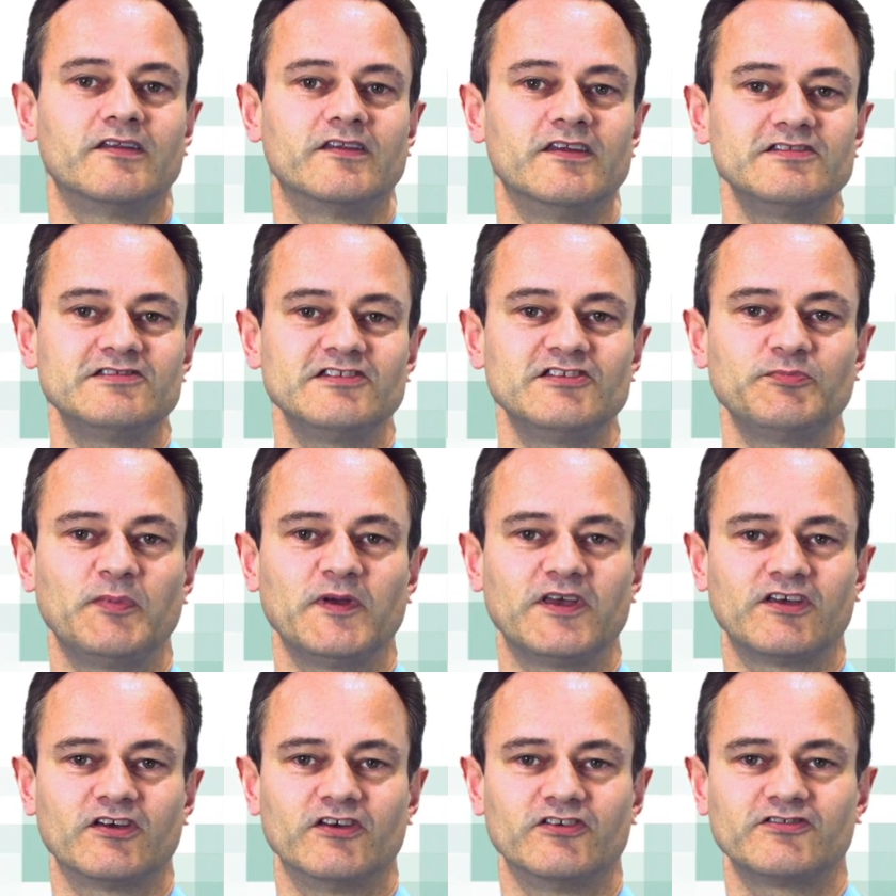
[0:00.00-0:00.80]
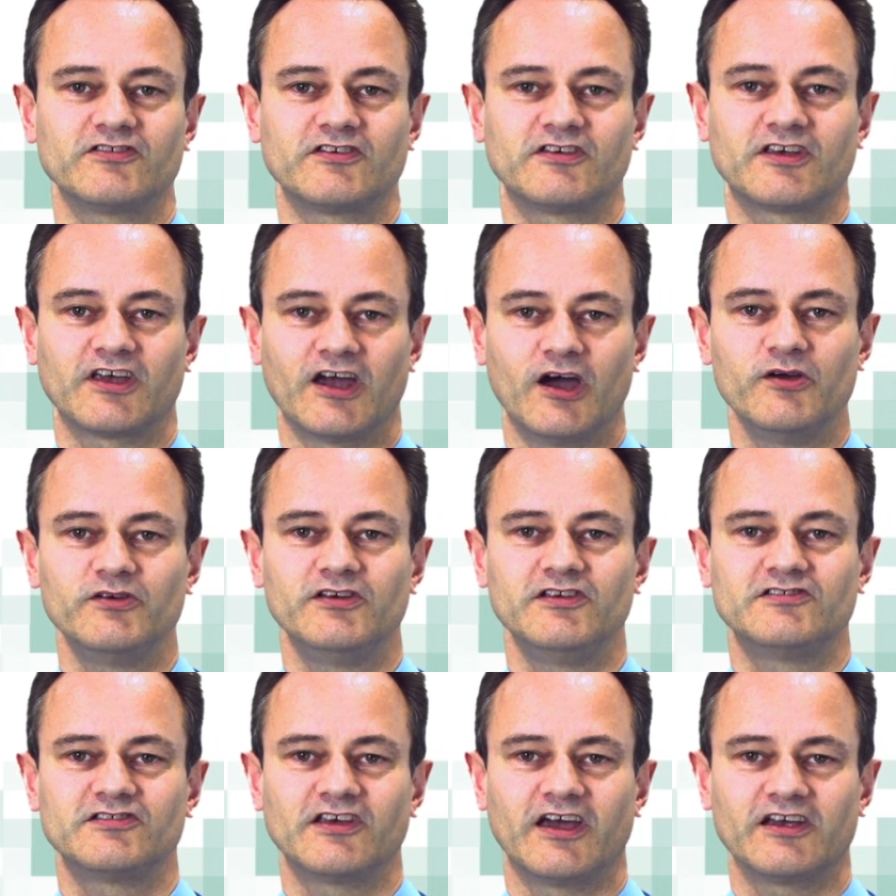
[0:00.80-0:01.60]
This is because
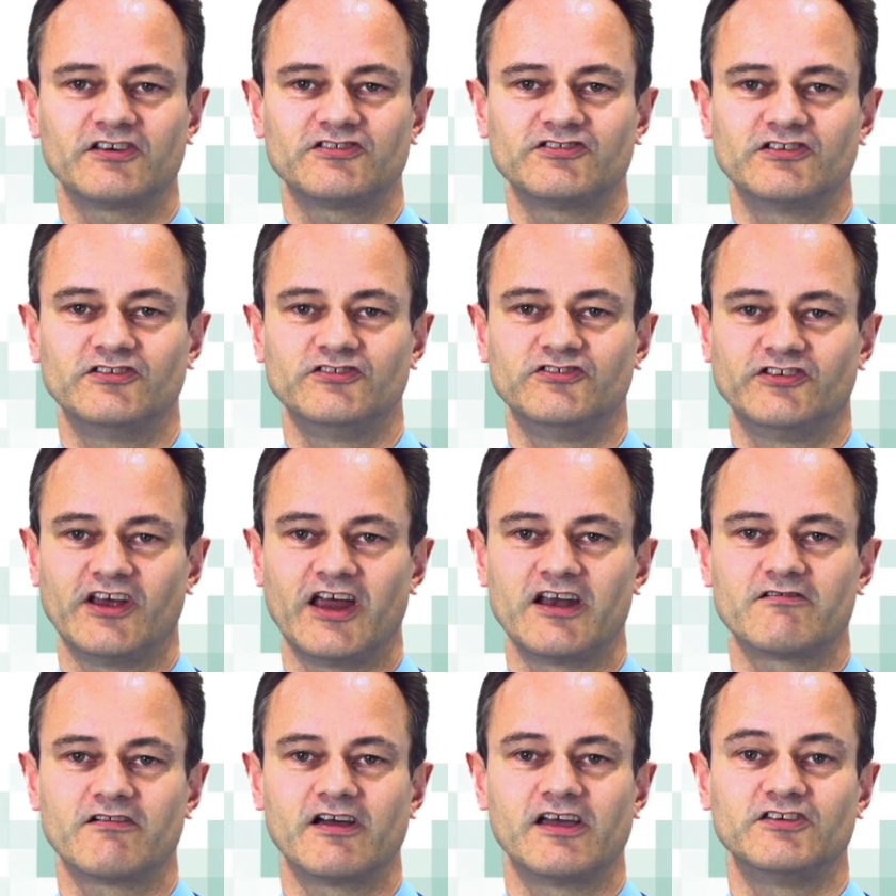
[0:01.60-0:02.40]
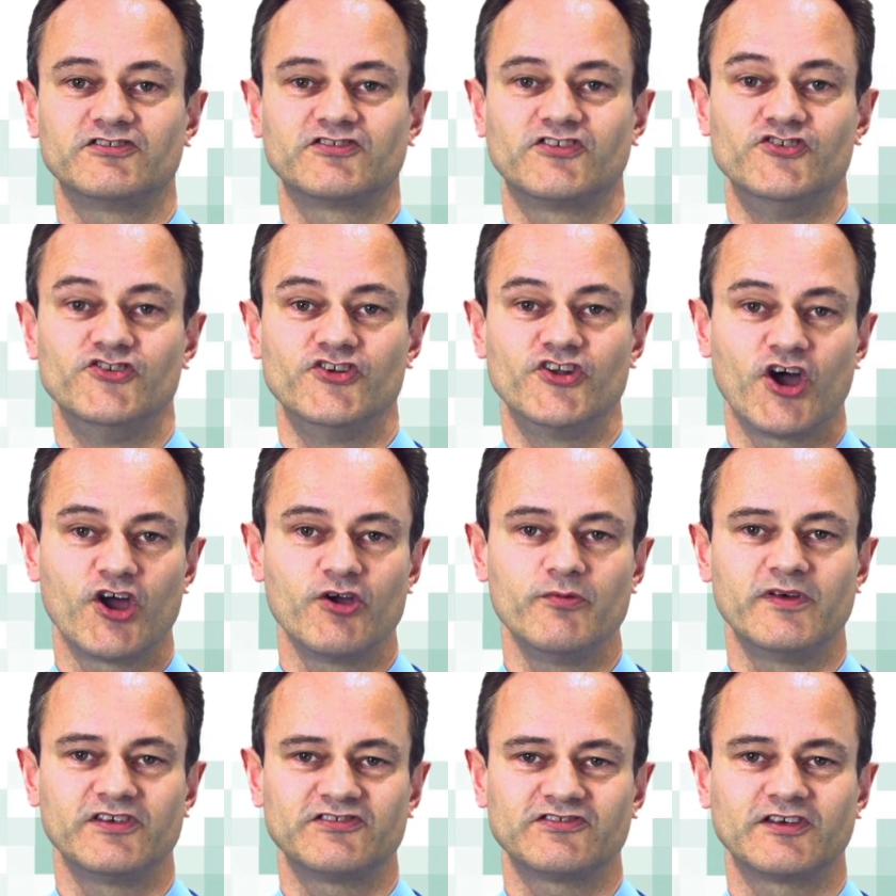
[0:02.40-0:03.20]
co-detection generates
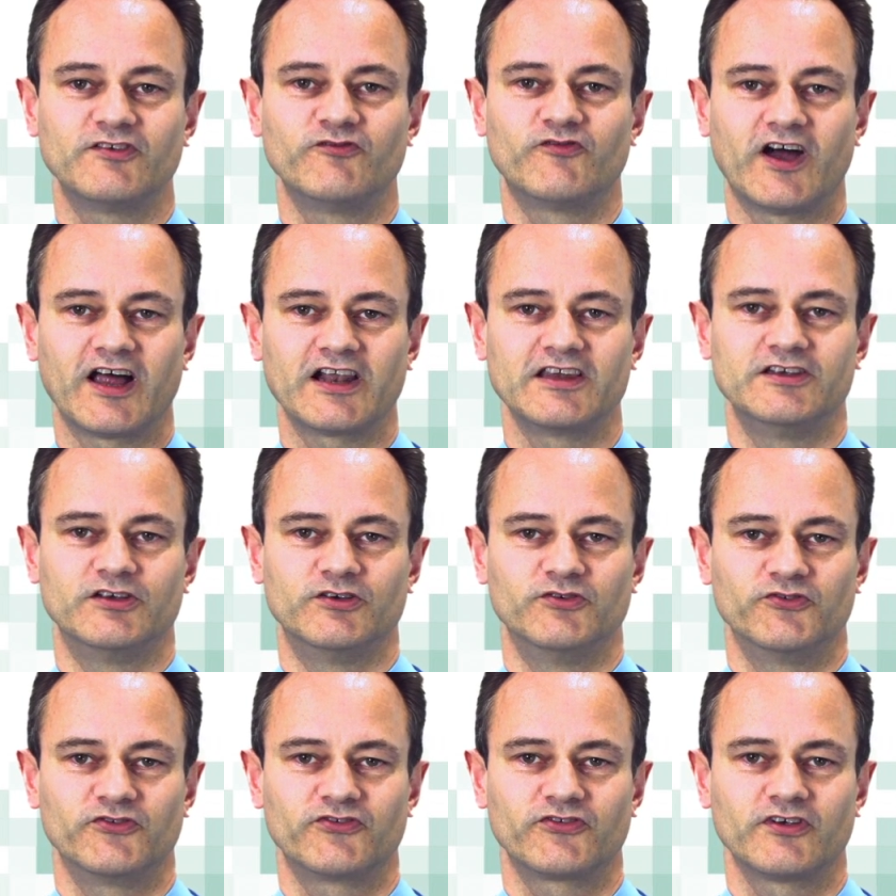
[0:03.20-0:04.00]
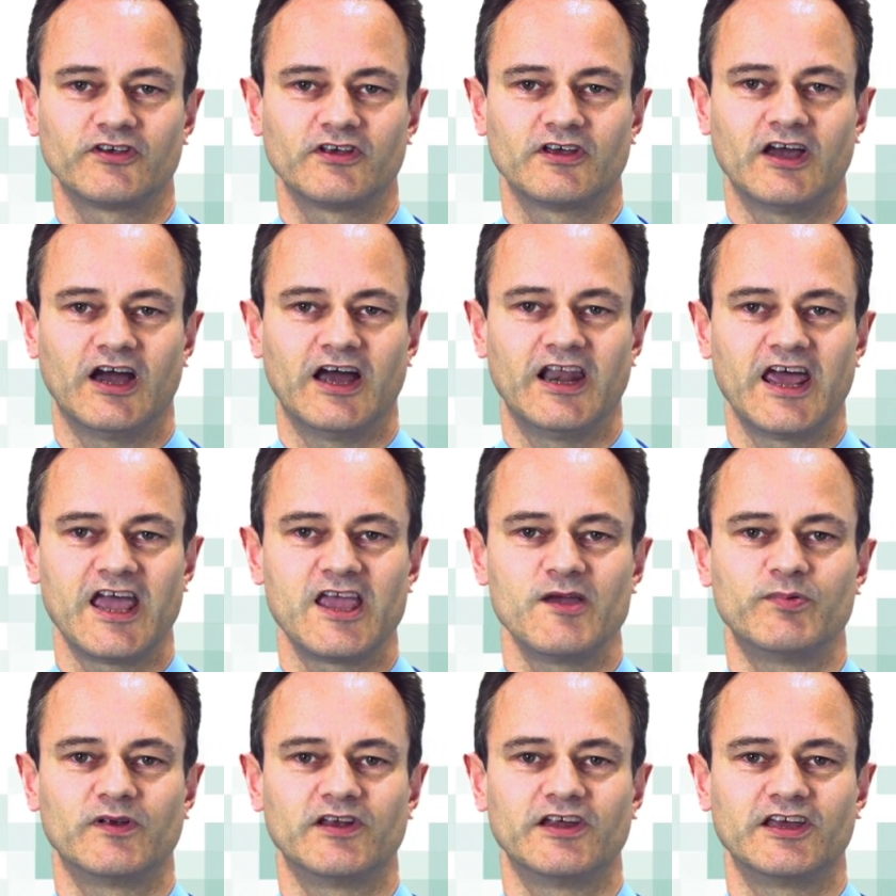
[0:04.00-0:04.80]
no missing values,
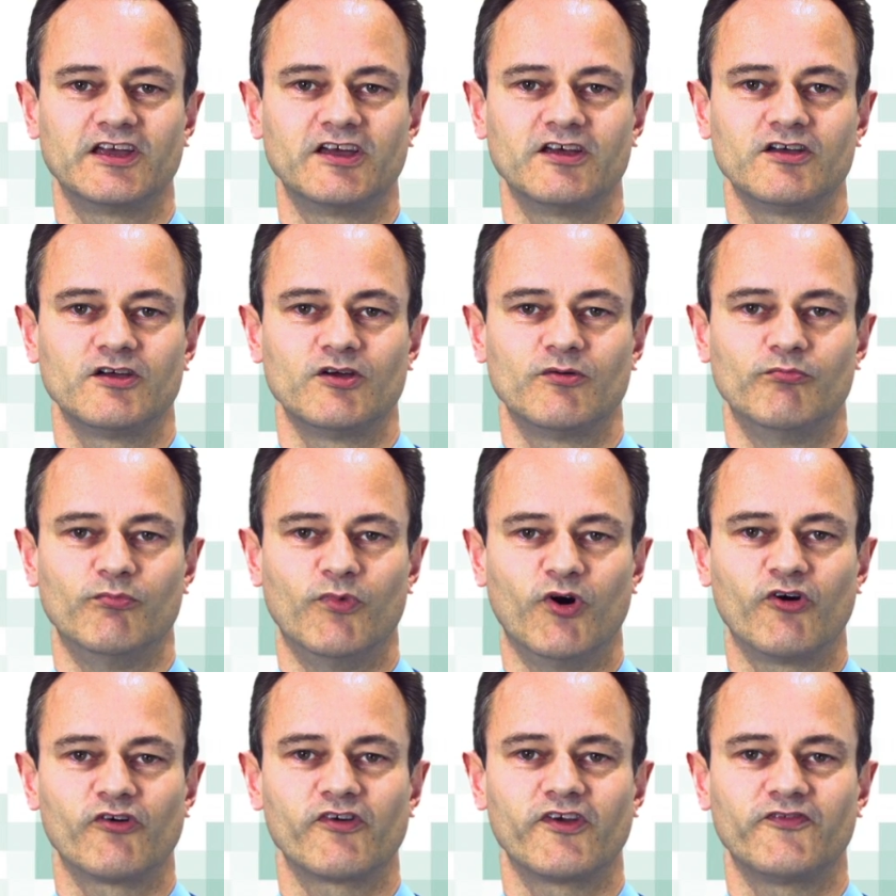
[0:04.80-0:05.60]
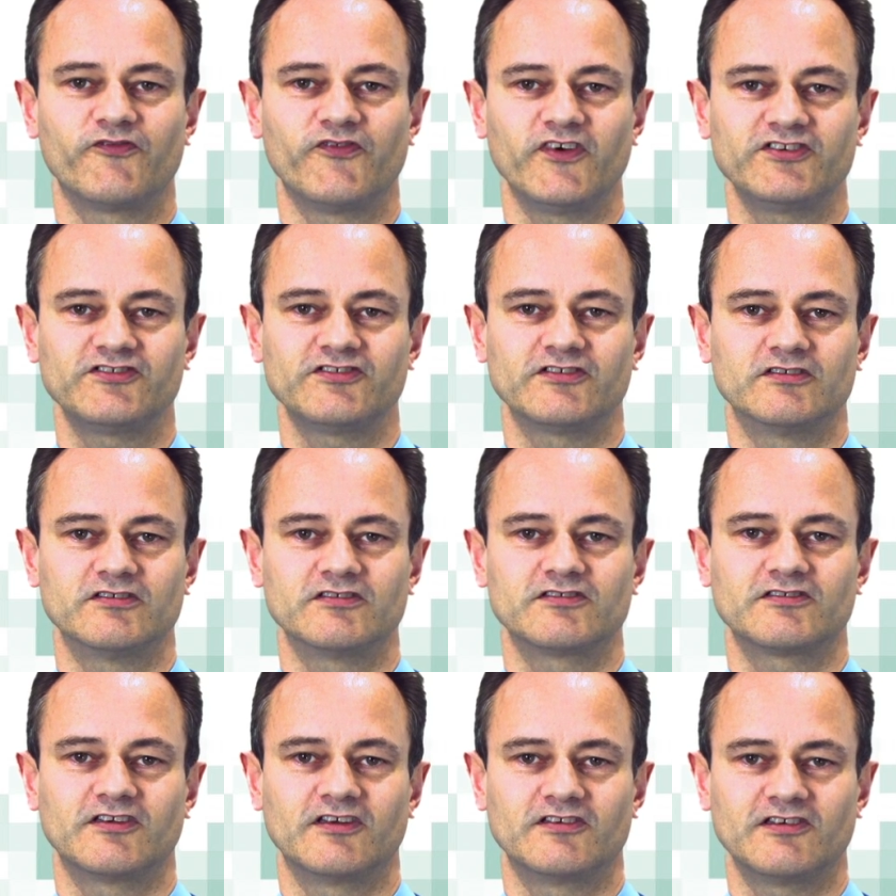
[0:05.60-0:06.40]
enabling more
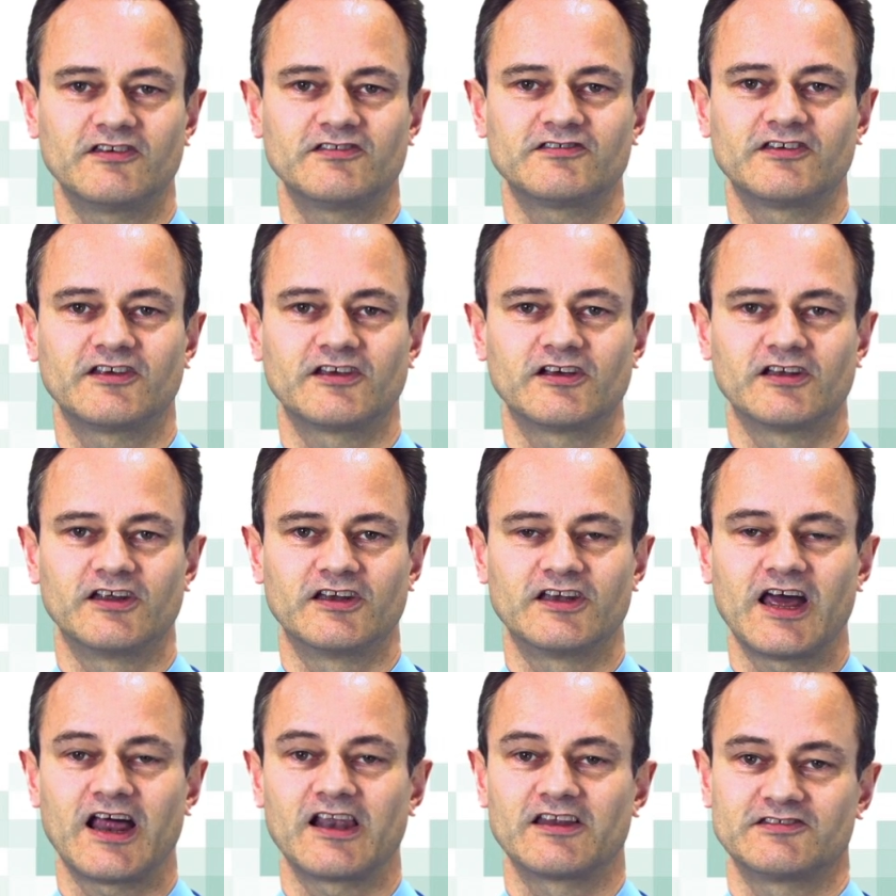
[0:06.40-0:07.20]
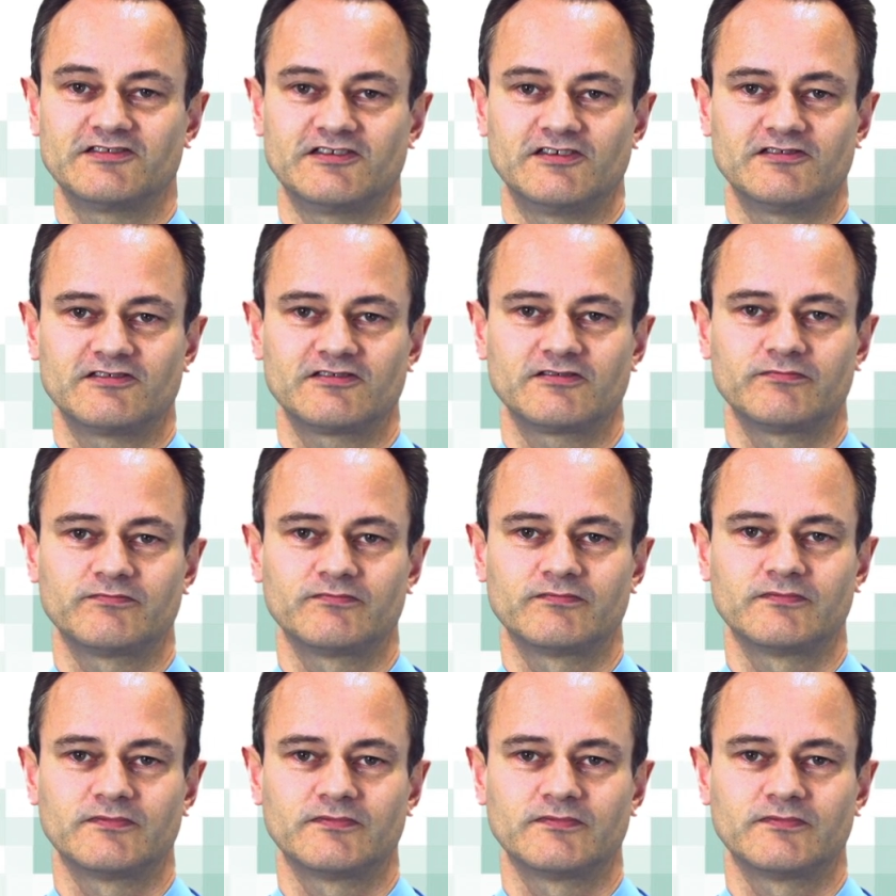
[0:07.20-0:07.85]
efficient statistical analysis.